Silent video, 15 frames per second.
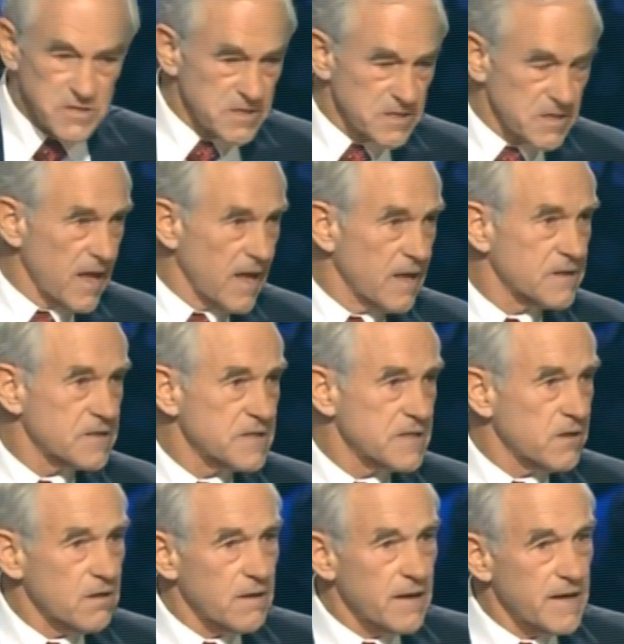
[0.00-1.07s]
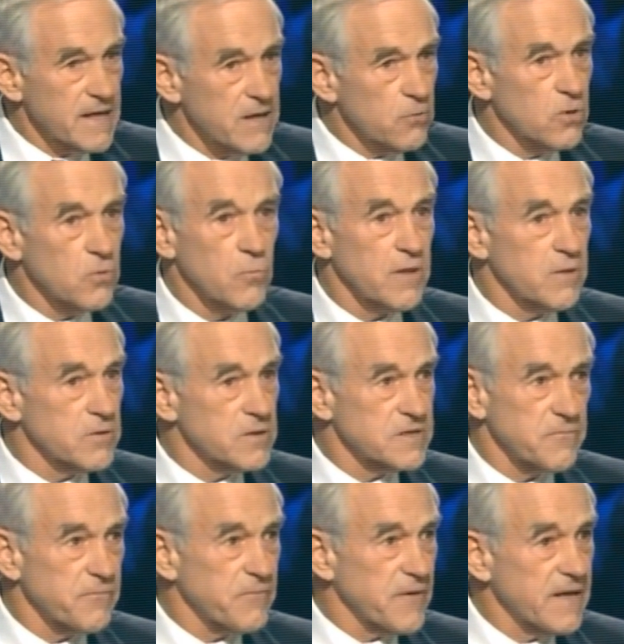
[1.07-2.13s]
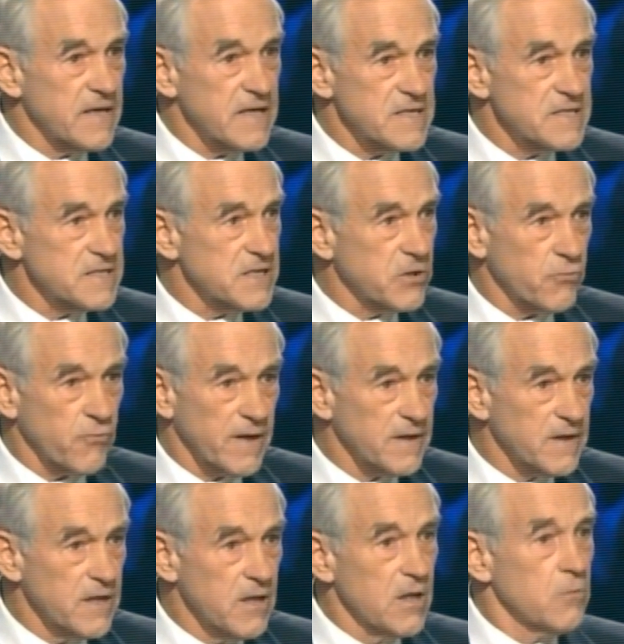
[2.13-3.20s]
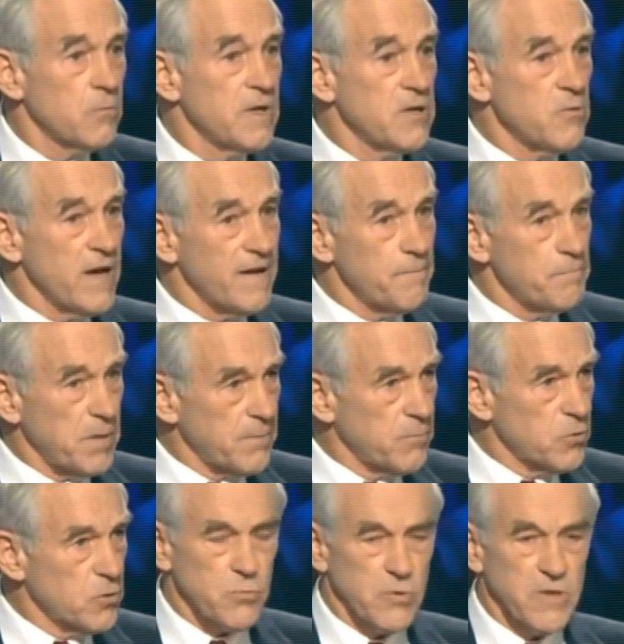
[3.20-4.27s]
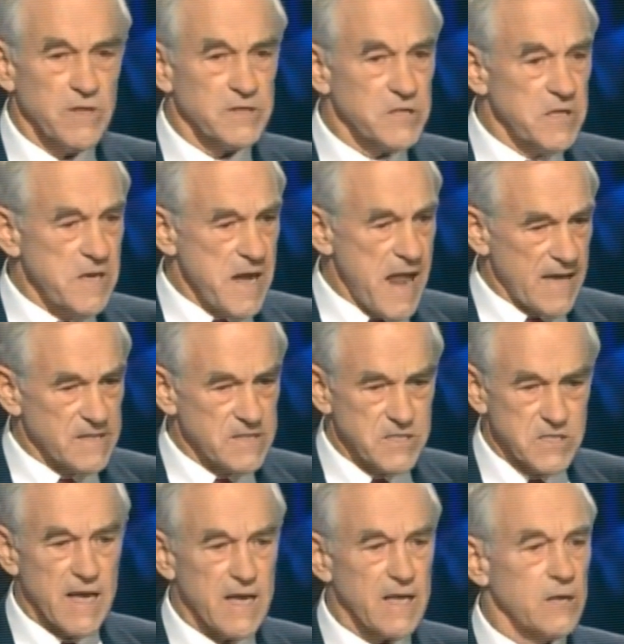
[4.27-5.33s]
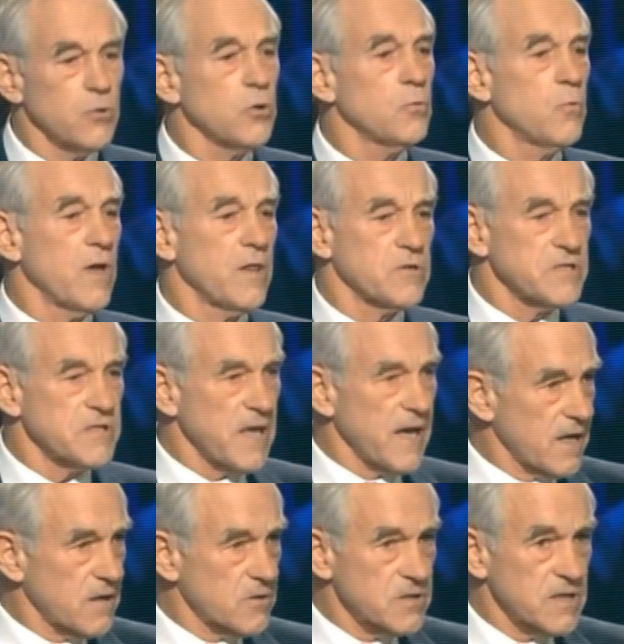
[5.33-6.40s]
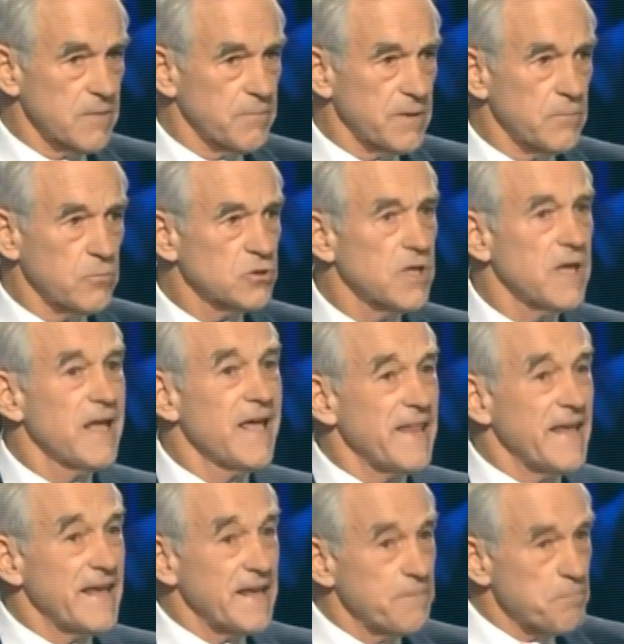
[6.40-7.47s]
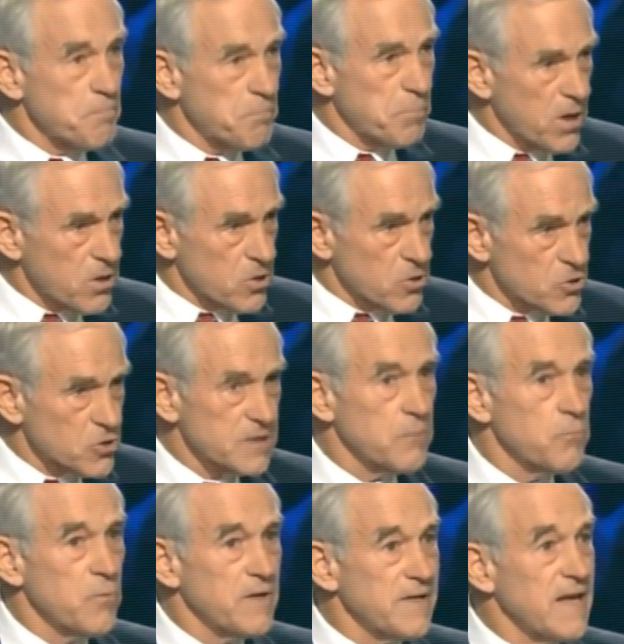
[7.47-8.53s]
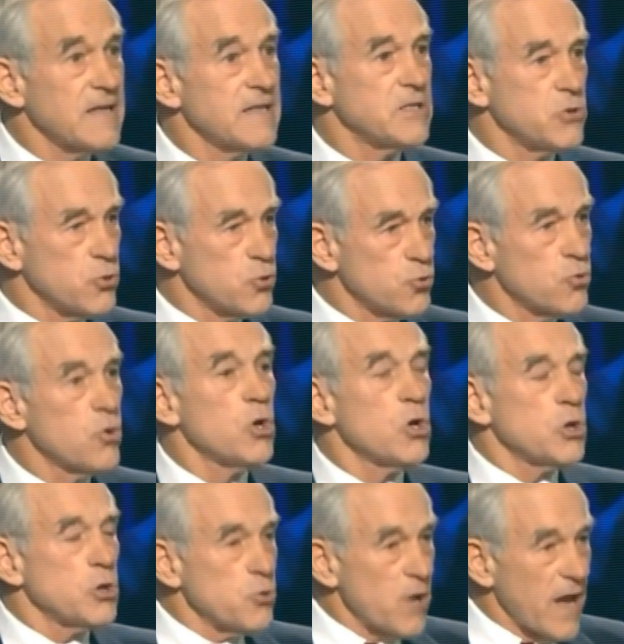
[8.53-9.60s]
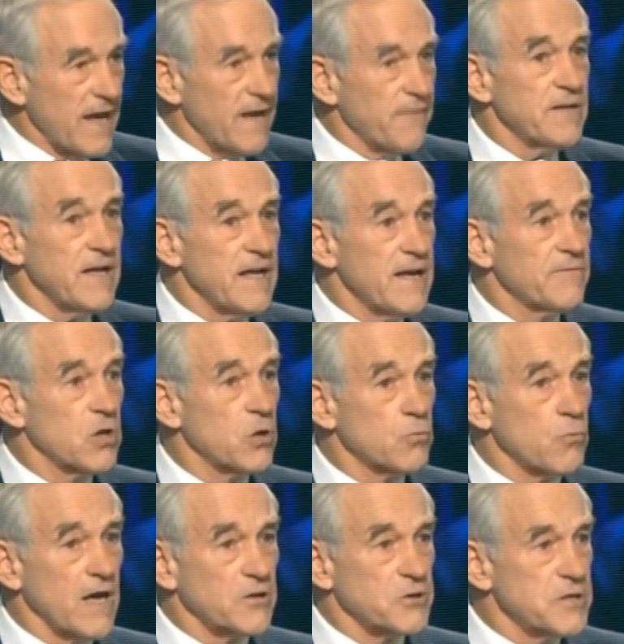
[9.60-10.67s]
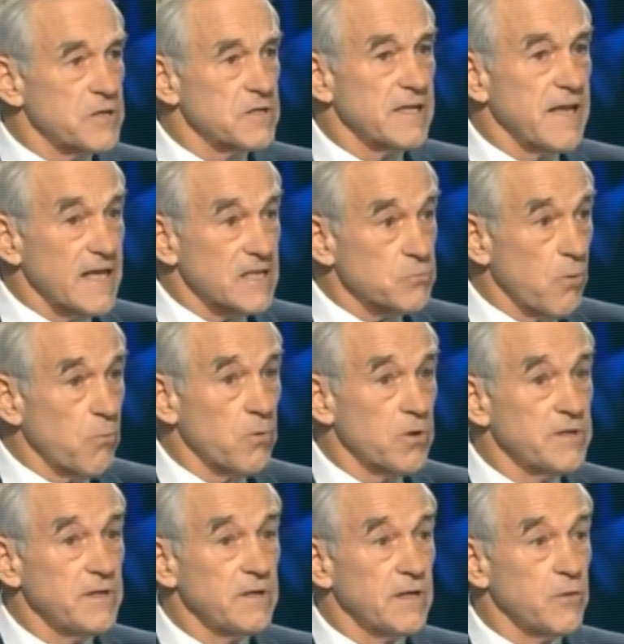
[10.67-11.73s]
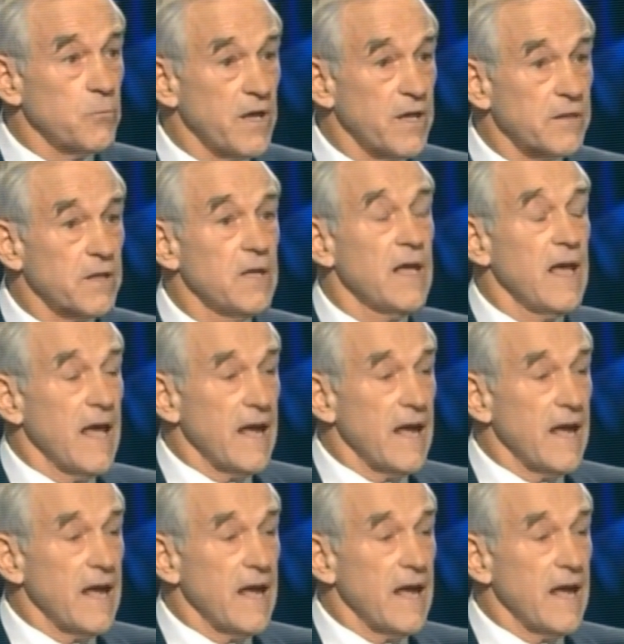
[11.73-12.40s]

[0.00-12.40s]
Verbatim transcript: it's the C R A or whether it's the Fed Easy Credit, when you have bubbles, whether it's the NASDAQ or whether it's the housing bubbles, they burst. And when they do, you have to have corrections, and that's what we're dealing with.